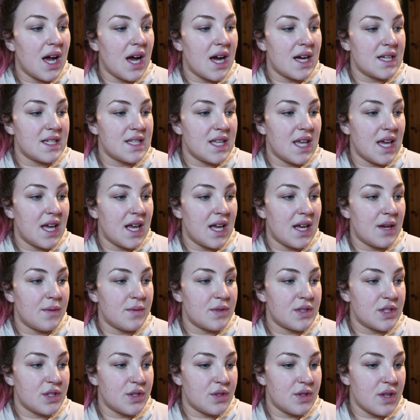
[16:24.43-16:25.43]
And then
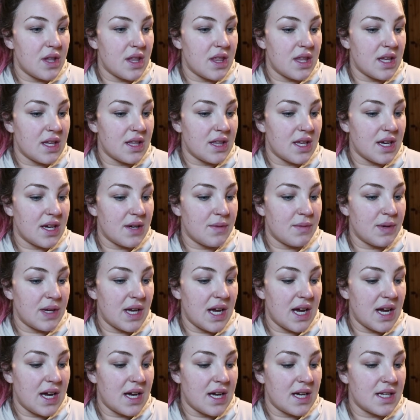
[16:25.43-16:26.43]
what's the other thing that we
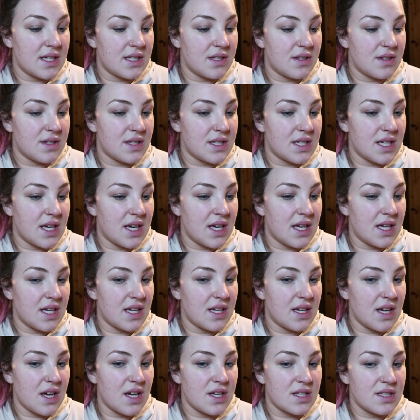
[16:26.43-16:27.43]
had the other
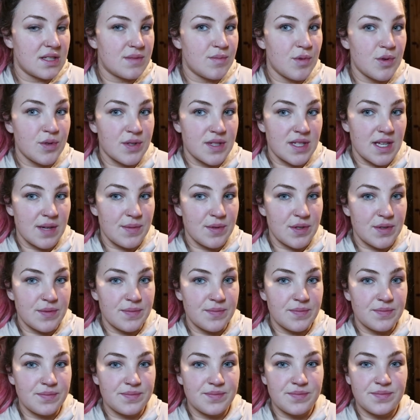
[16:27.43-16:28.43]
day? Smoked salmon.
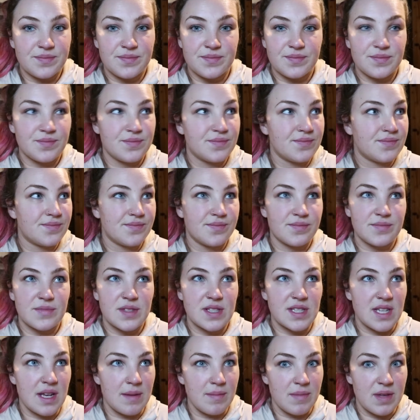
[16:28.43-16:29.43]

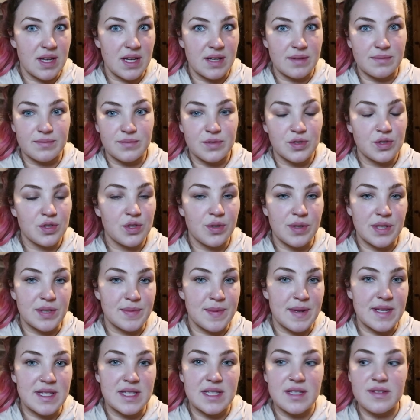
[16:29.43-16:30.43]
Same thing, it's too
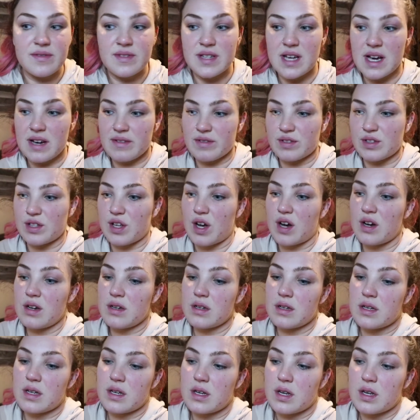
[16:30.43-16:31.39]
expensive to have a lot.